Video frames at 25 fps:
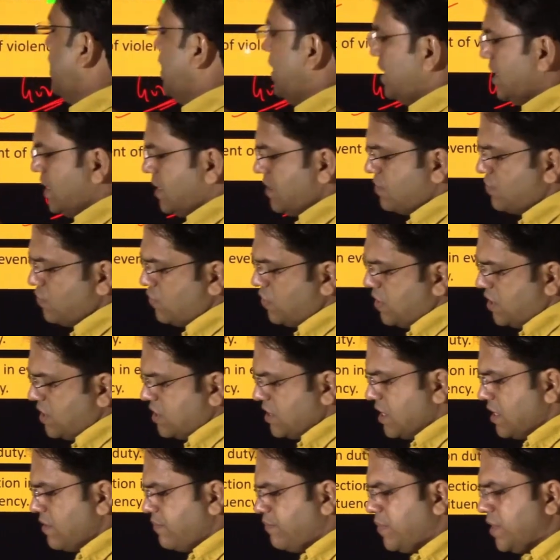It also
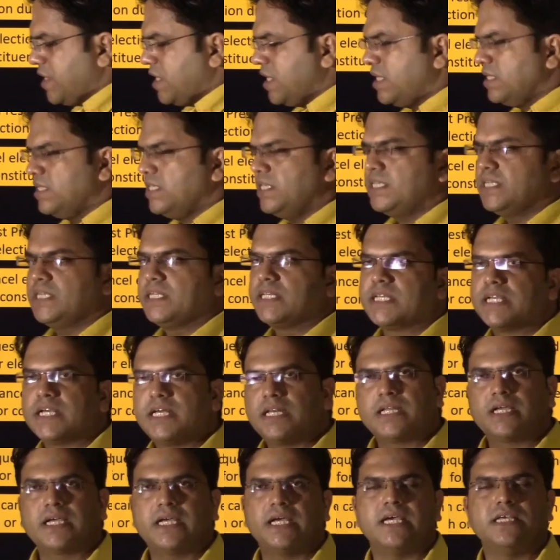does have power that it
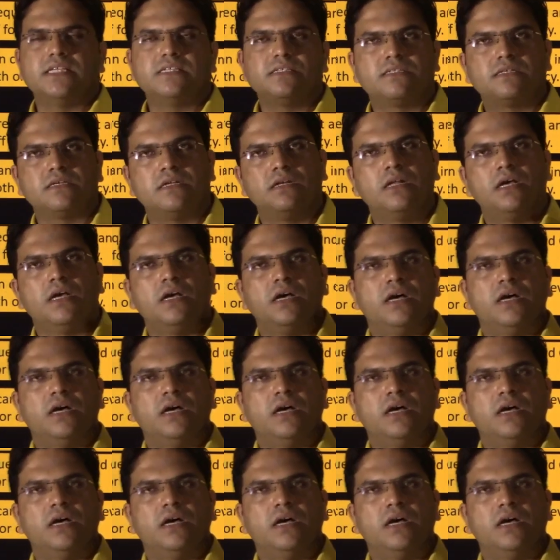can cancel